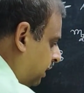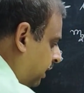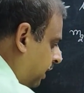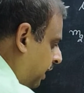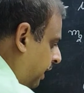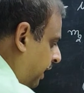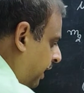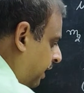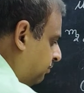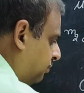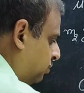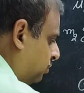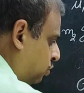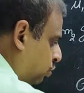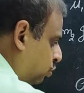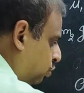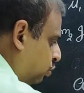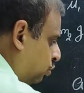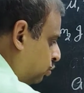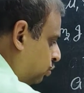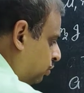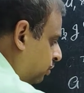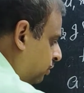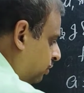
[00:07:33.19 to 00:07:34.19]
m2
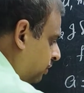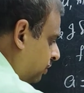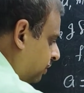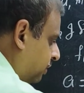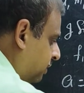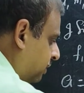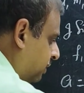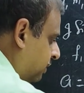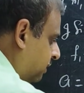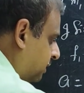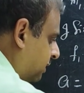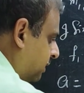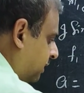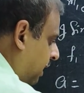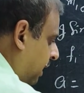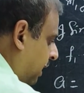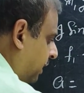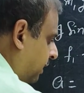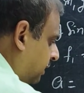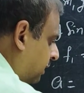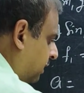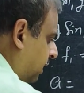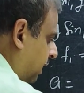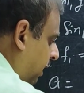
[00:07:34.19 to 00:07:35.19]

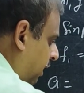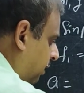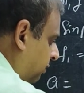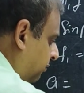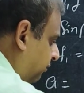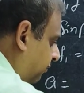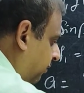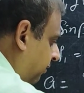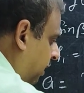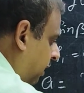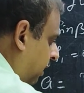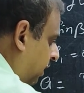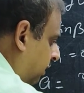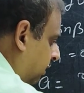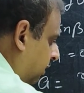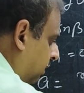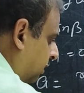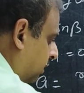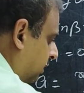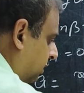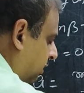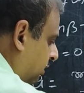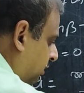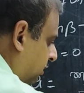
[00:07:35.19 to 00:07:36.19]
sin alpha
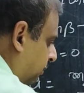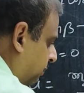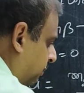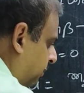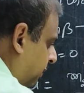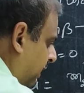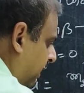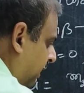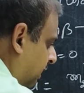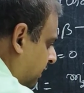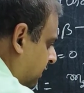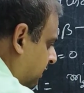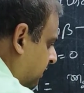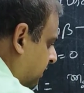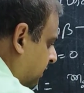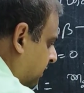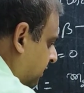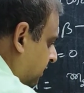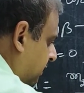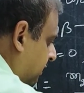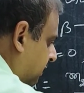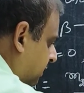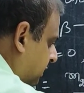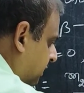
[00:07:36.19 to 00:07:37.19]
plus
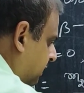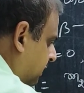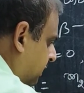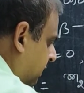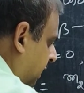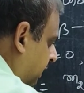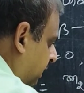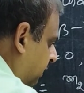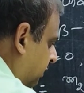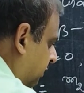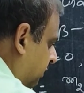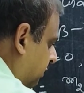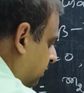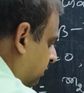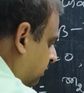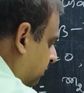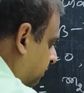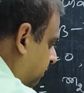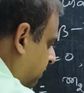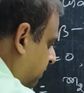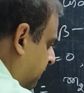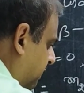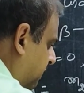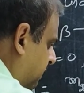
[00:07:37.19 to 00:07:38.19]
sin
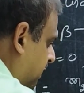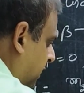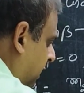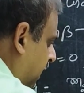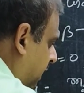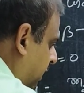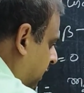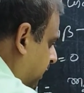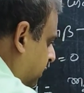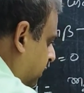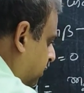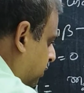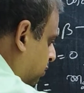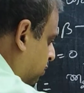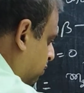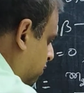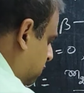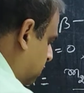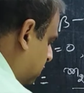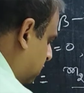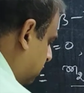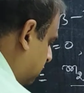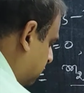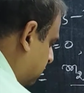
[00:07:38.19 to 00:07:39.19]
beta into
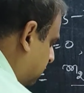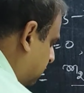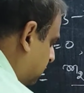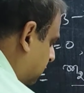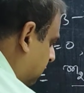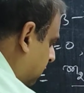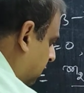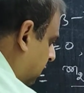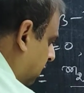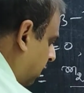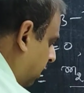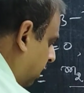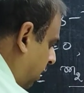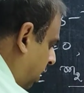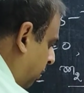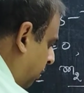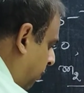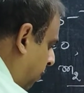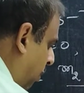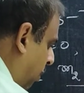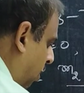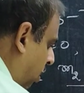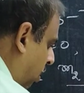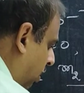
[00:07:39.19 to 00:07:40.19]
g
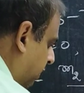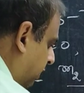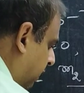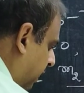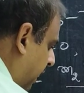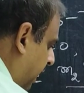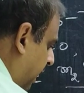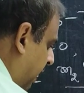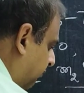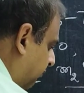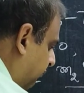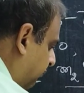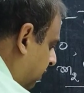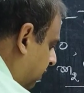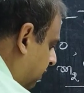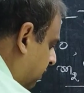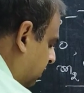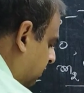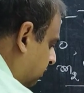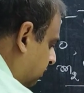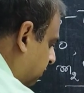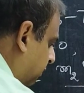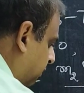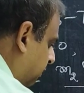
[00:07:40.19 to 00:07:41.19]
upon m1
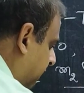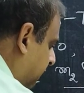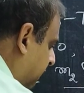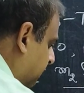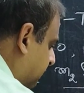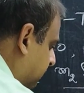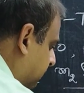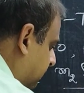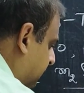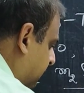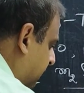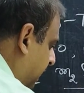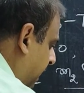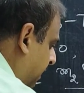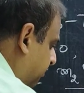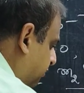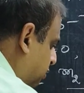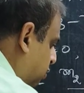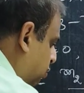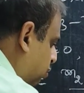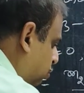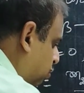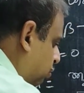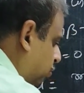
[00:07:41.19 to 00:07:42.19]
plus
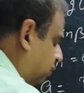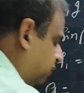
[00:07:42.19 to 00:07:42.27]
m2.